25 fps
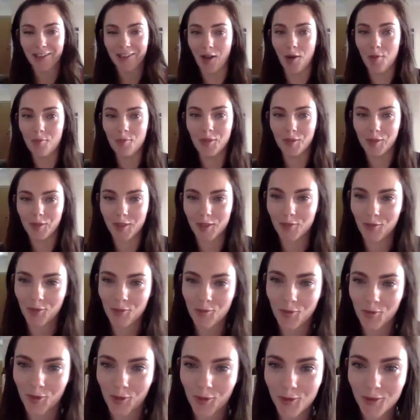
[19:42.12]

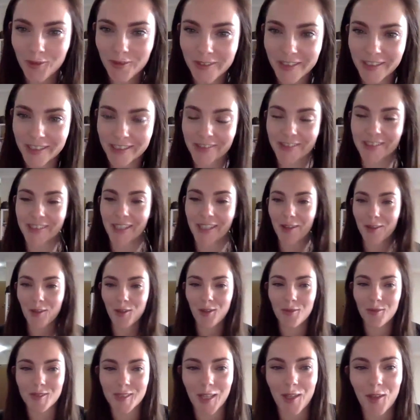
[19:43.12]
Unbelievable. Is that
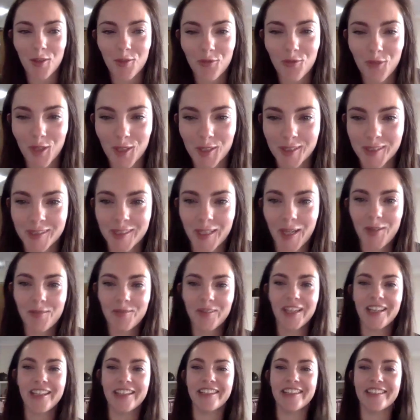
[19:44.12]
the, was that the first step?